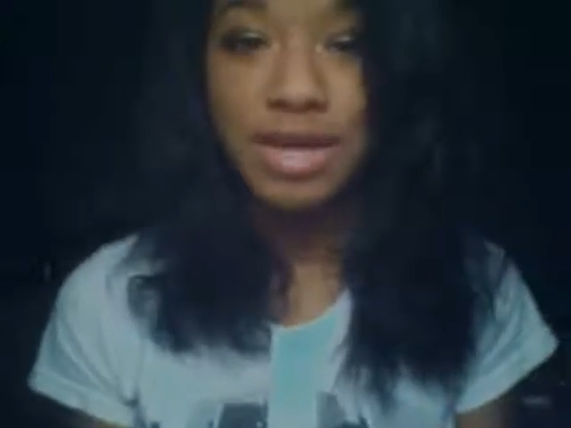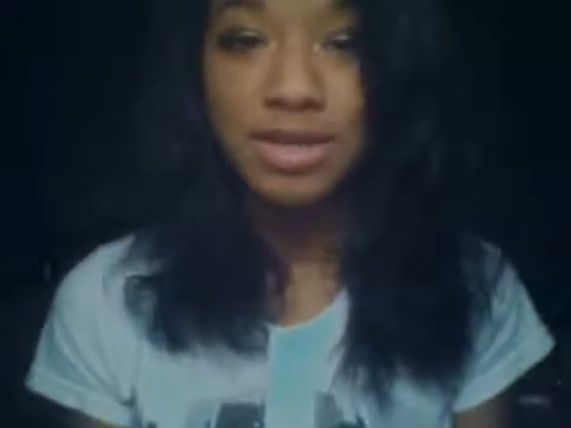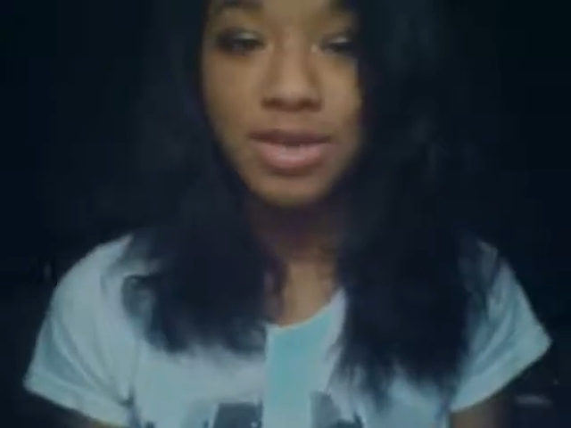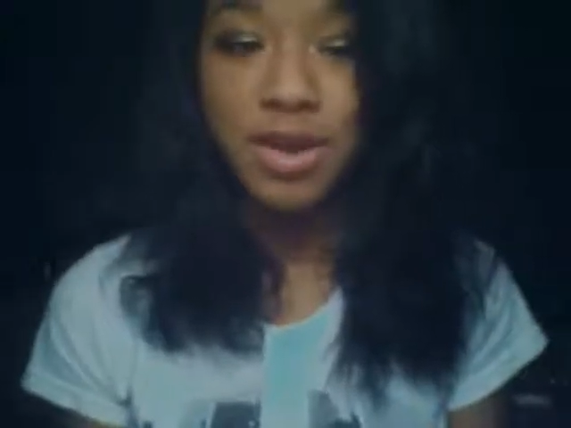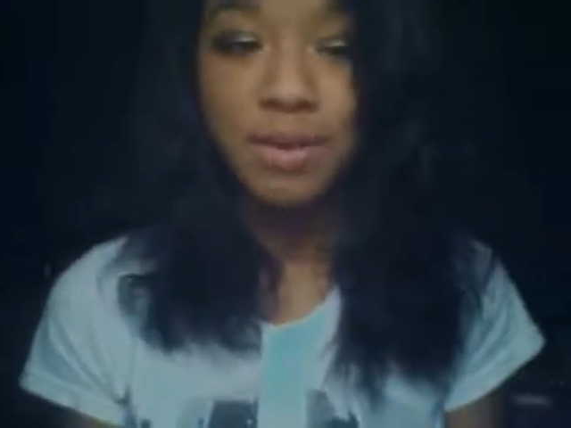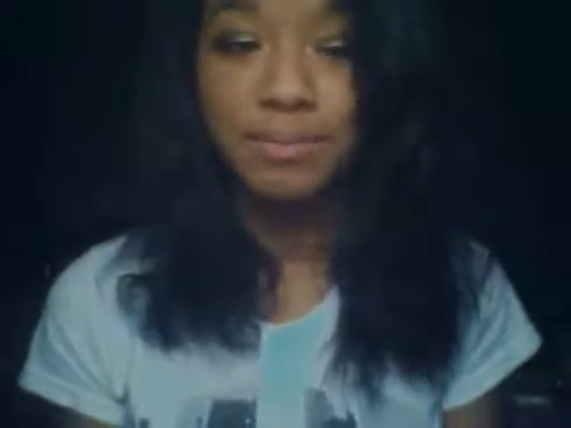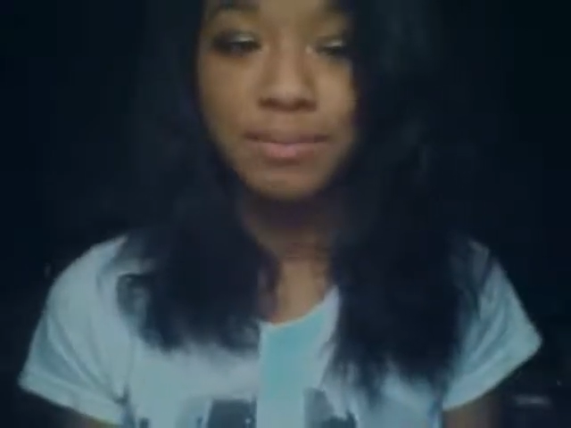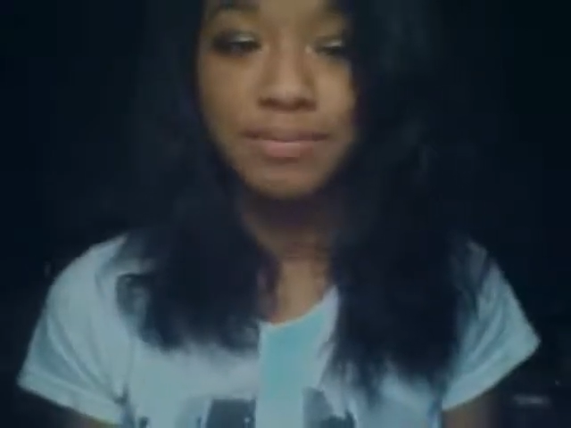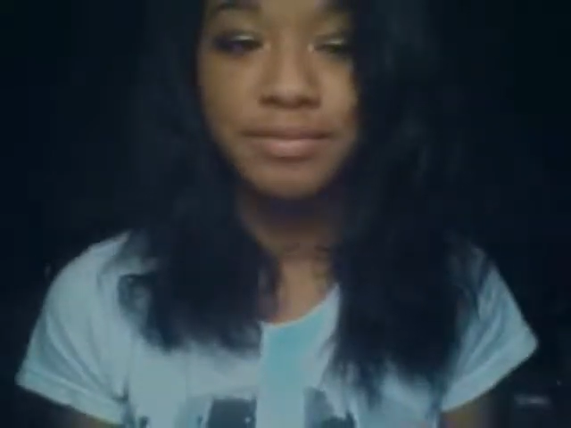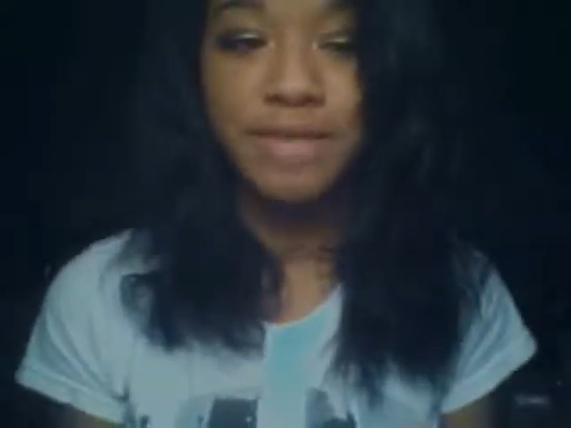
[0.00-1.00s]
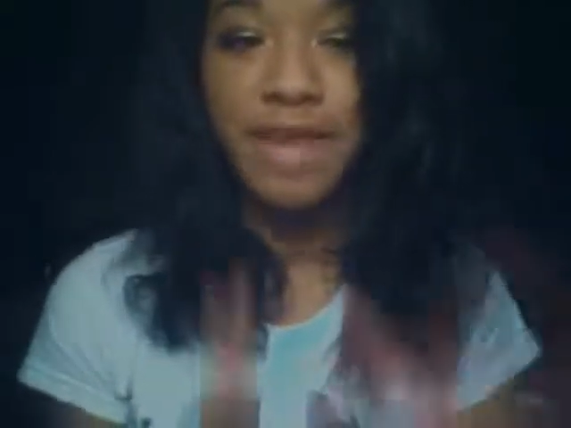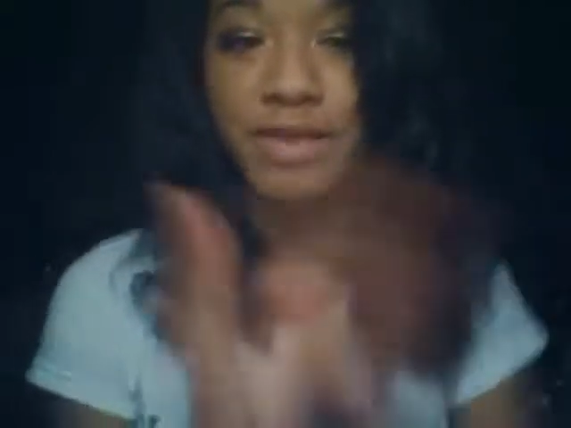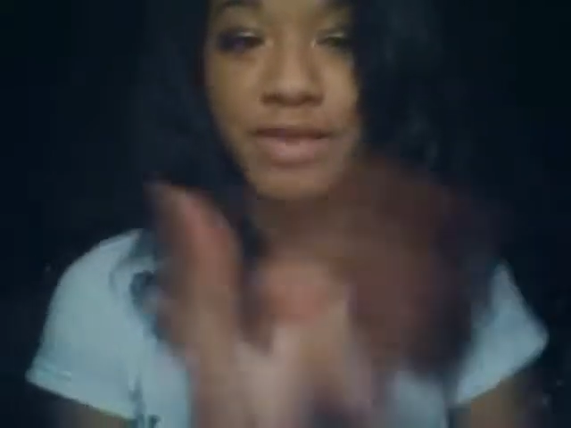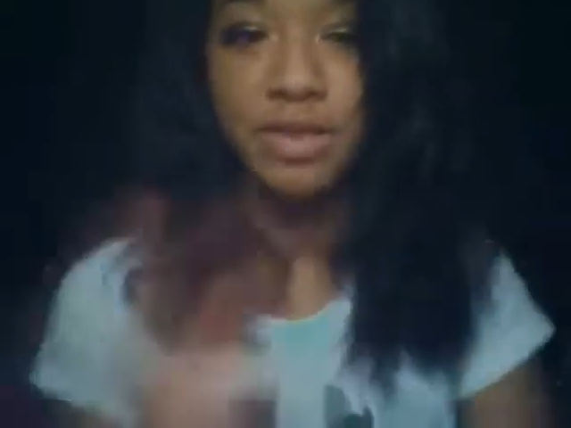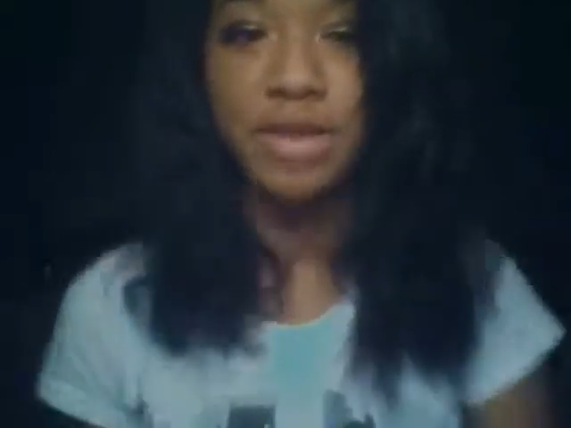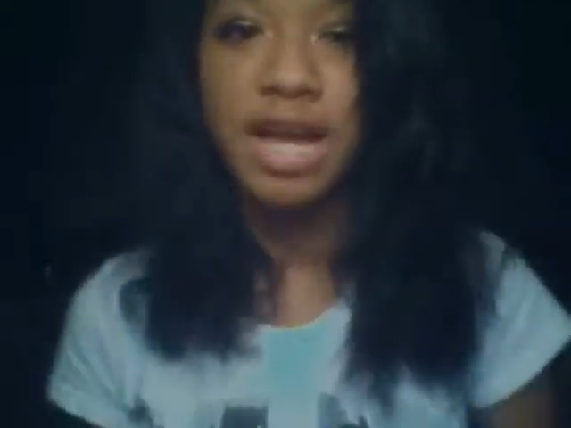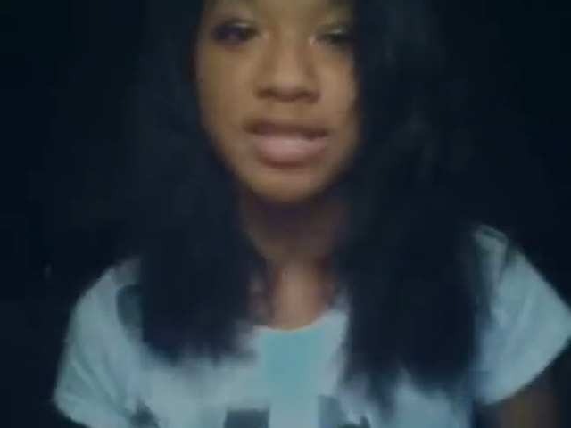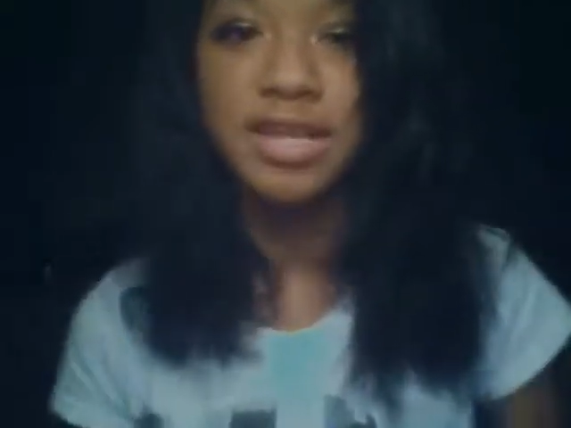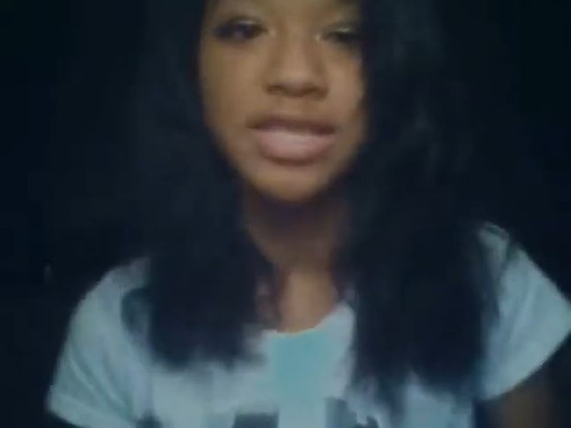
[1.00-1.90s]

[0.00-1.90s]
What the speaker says: I have this little contest.